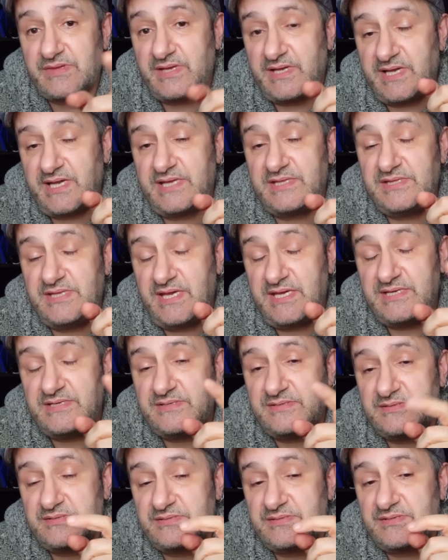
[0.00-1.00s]
and
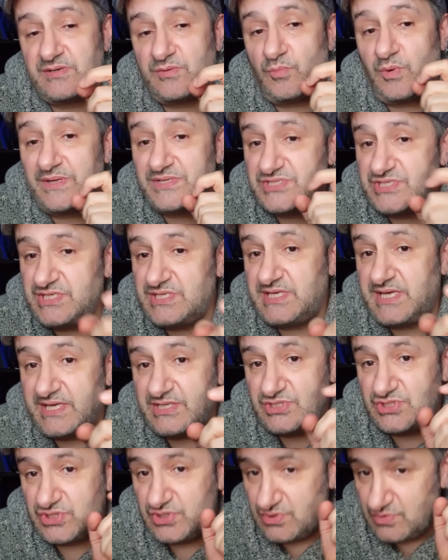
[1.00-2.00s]
then once he
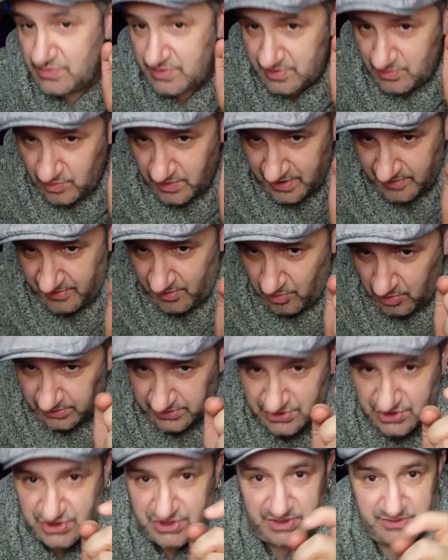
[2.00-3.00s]
gets you where he
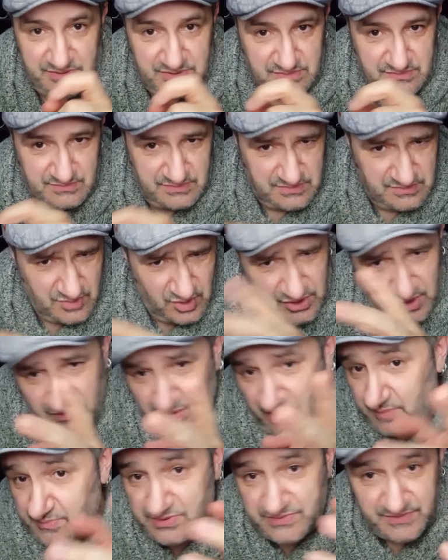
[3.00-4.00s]
wants you on the
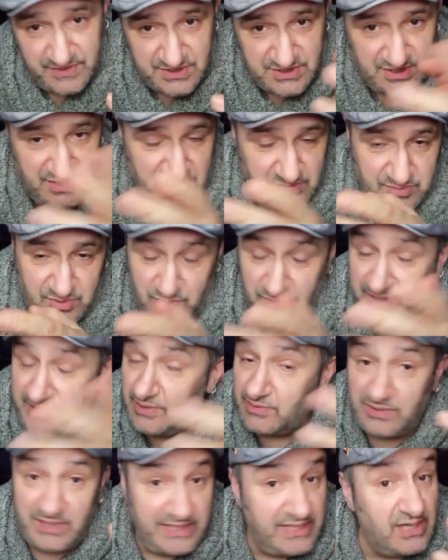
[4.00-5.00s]
ropes, for example,
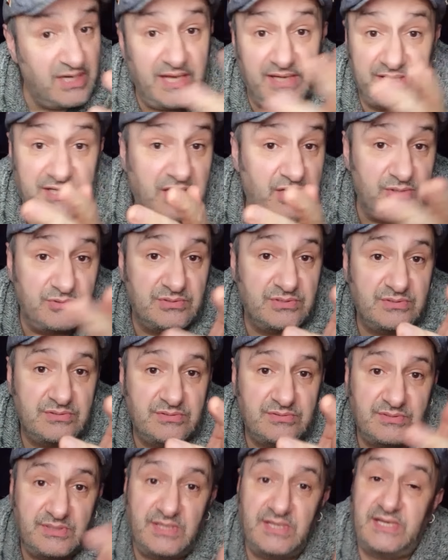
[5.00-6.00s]
he'll he'll unload.
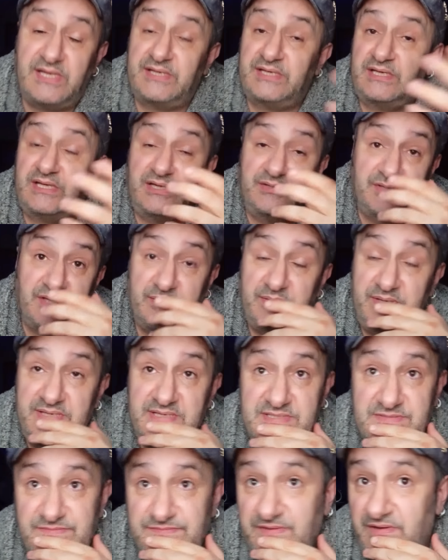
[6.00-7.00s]
He'll unload. I mean,
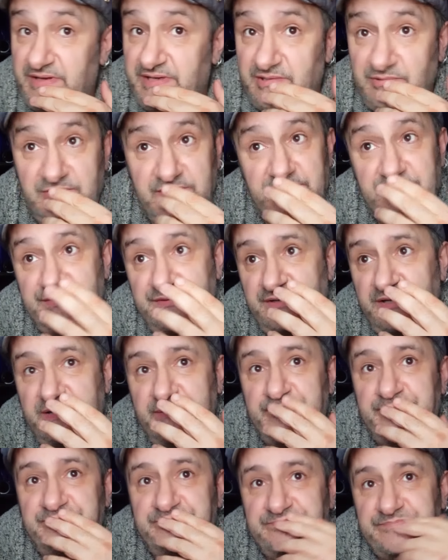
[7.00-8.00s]
his fight with
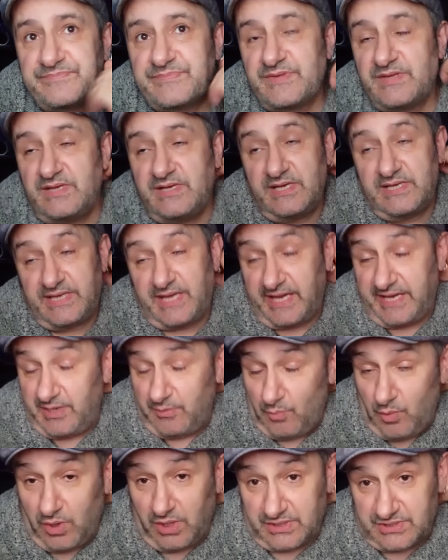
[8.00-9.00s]
um,
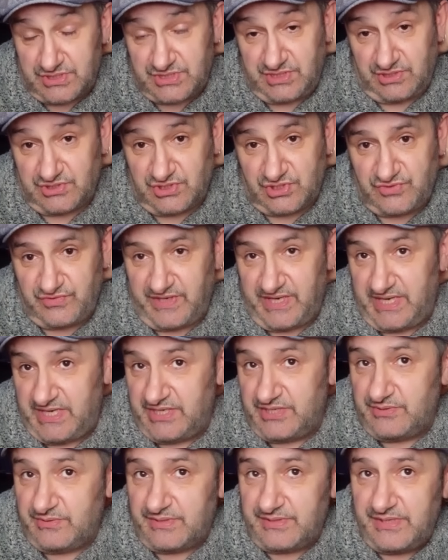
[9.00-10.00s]
Kane Watts, the Australian,
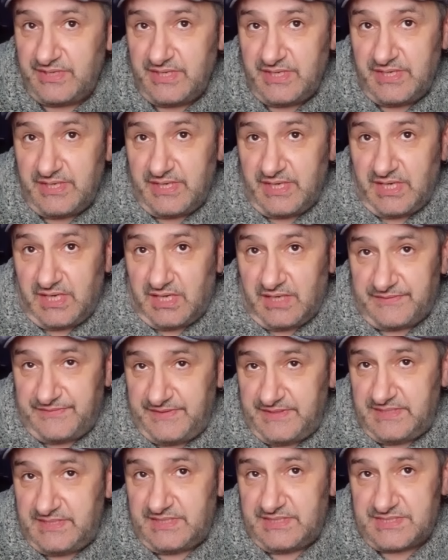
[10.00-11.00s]
who I, I
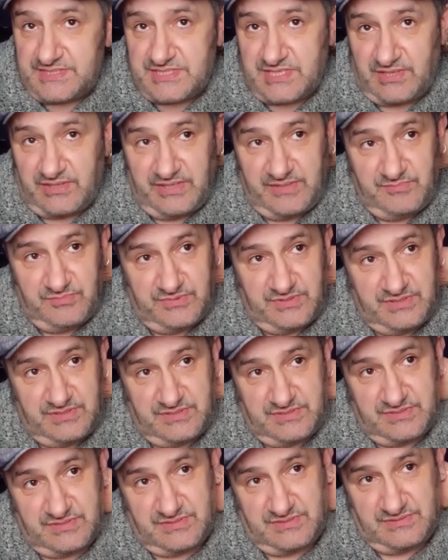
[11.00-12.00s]
think at the time
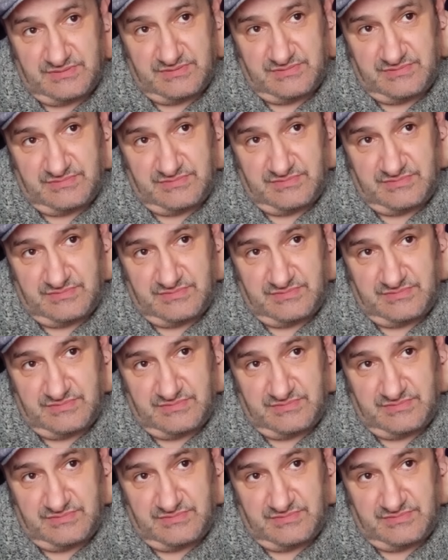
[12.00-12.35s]
was,